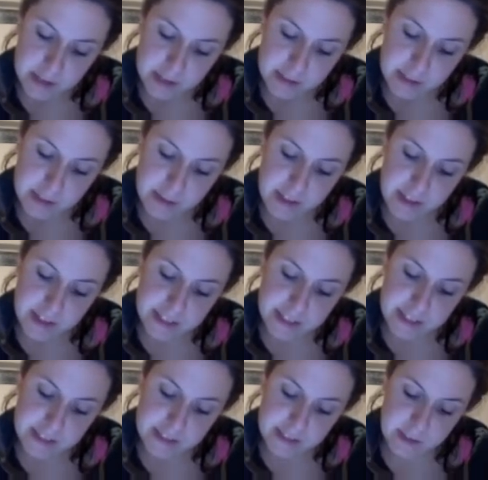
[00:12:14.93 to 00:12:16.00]
So this
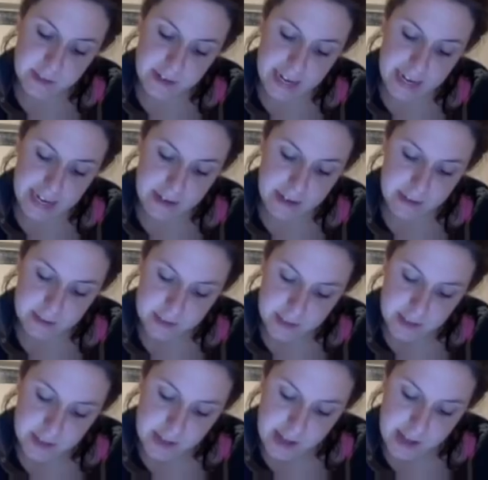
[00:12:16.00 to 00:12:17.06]
is 3,
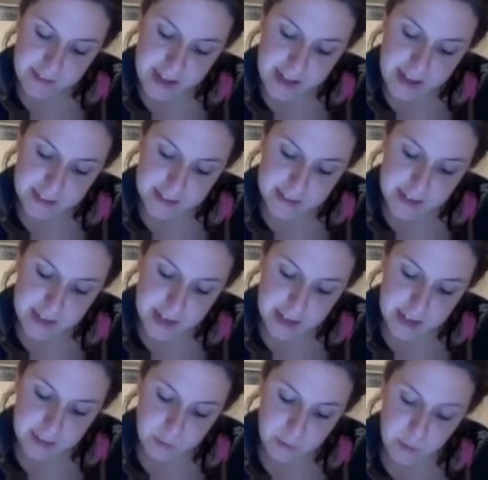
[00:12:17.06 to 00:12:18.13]
and that's
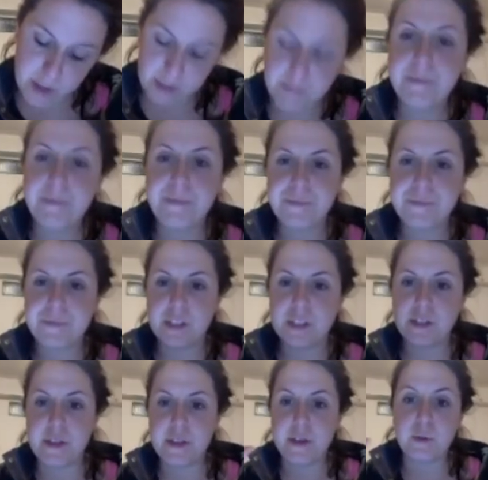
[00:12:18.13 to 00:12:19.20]
-1.
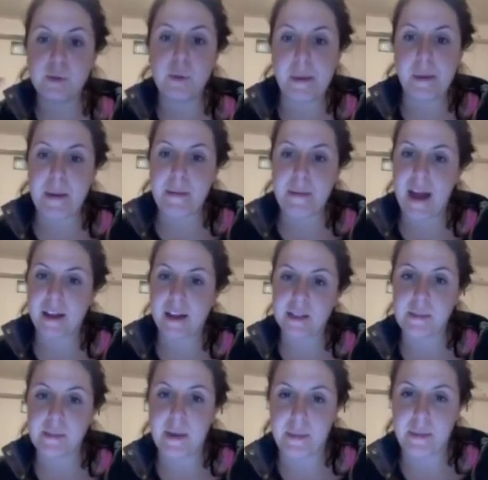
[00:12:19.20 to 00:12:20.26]
And so those will be my max
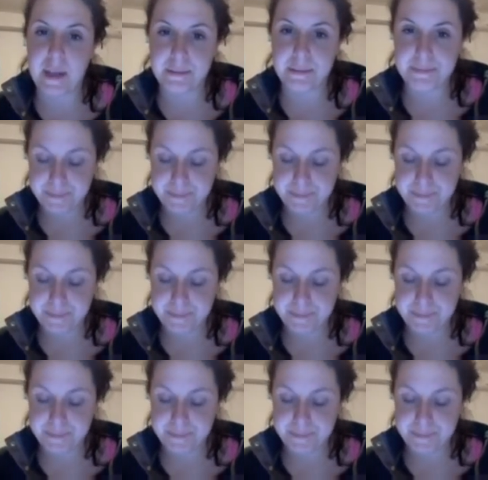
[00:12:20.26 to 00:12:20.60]
and my min.